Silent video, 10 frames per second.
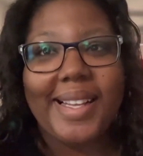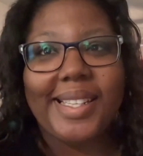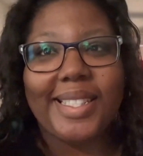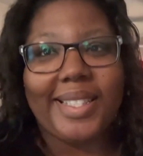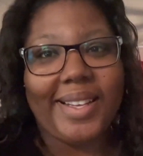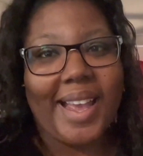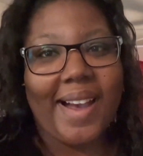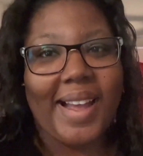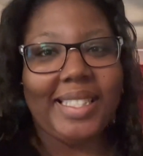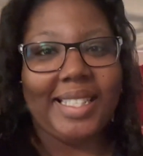So
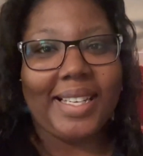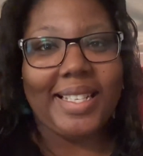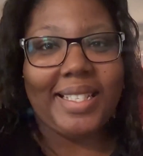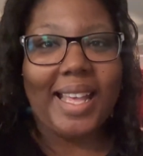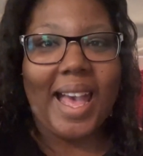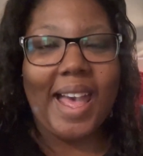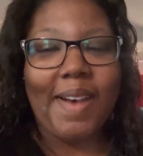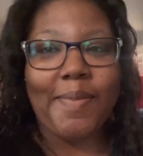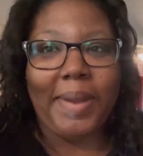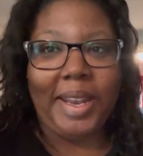yeah, as y'all can see, I
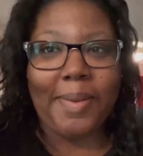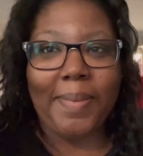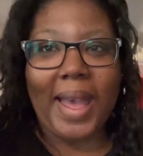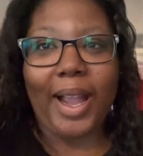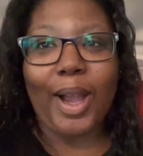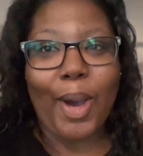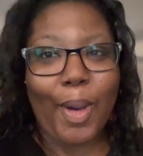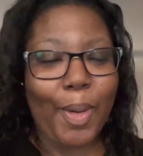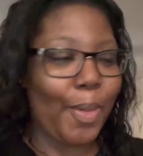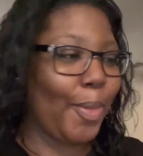have made it back
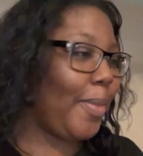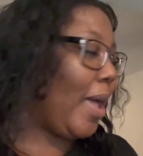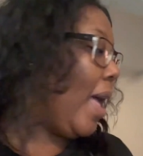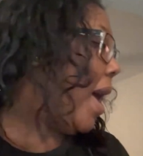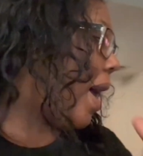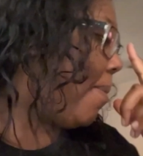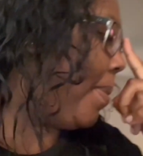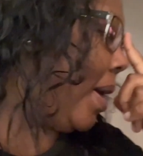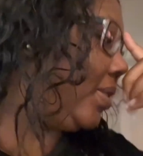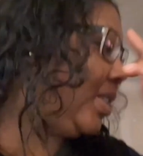home. I'm
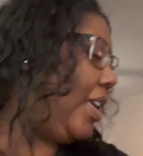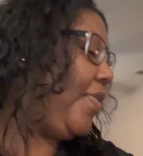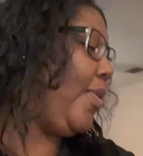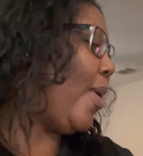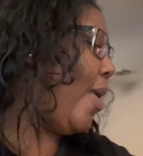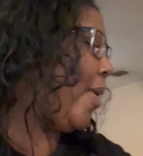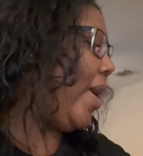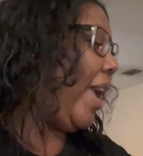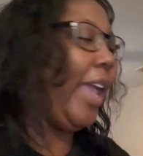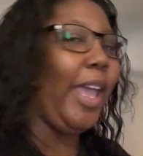about to give you
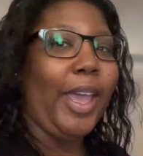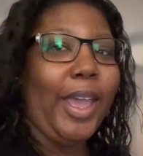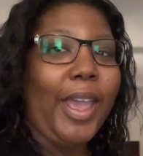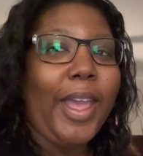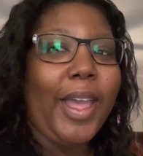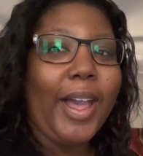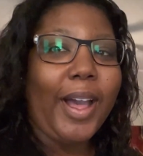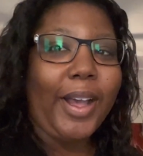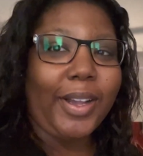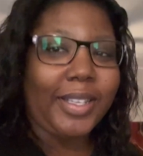all a
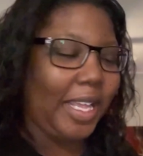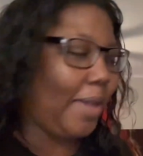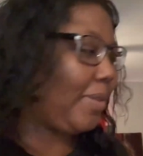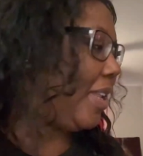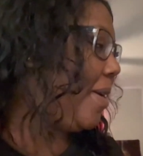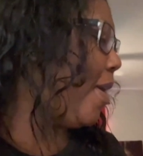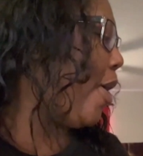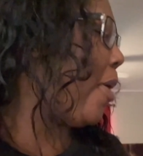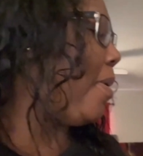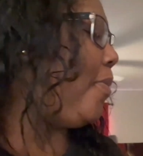Sam's Club
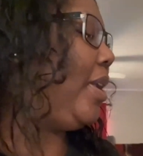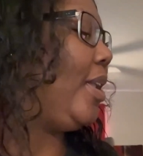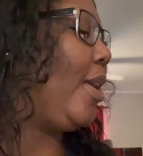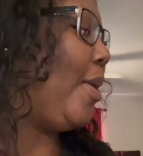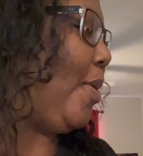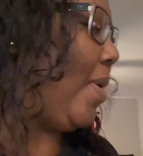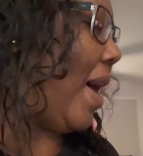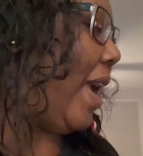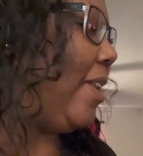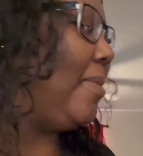haul, but with the cold
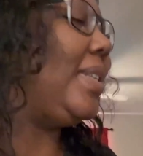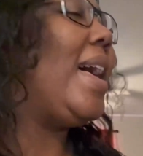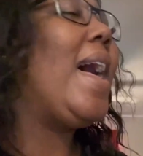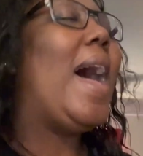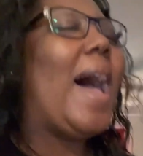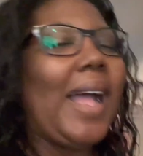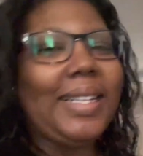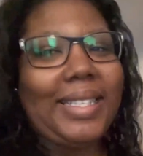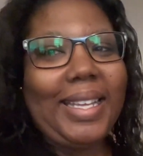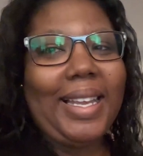items. I
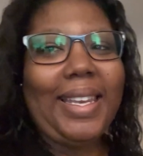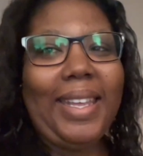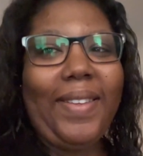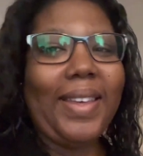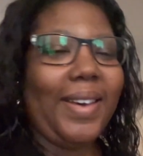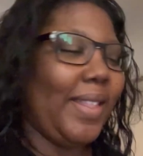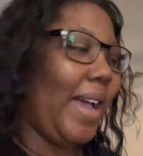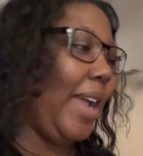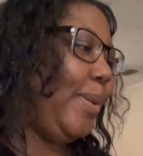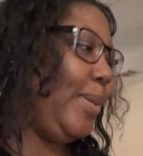did leave the other
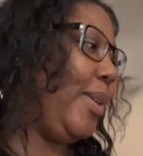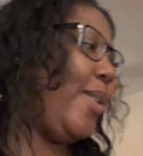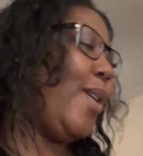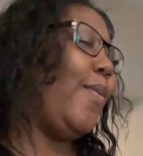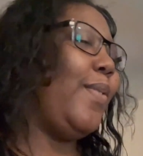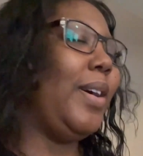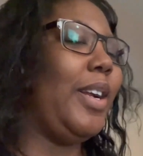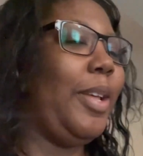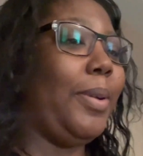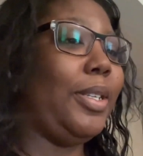items in the car for
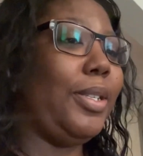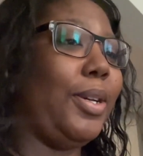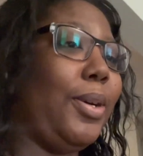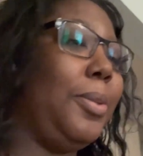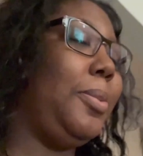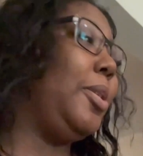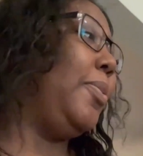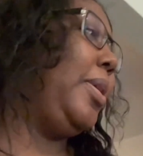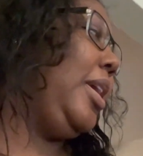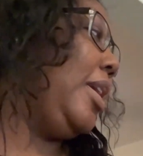honey bunches of oats, oh, so
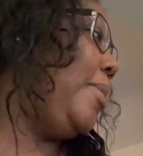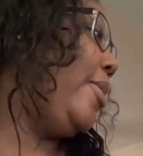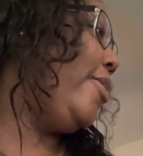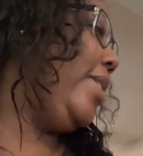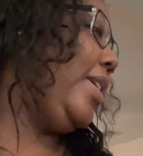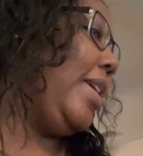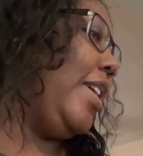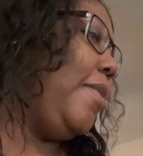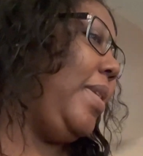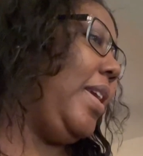when he come home, he can
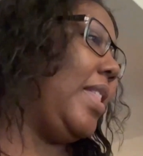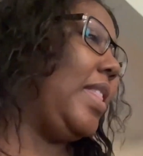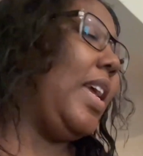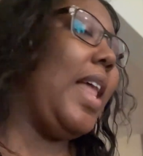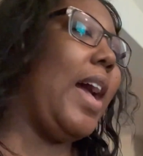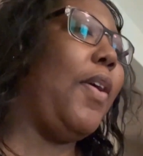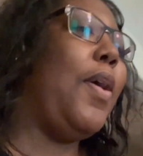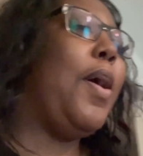help me get that out.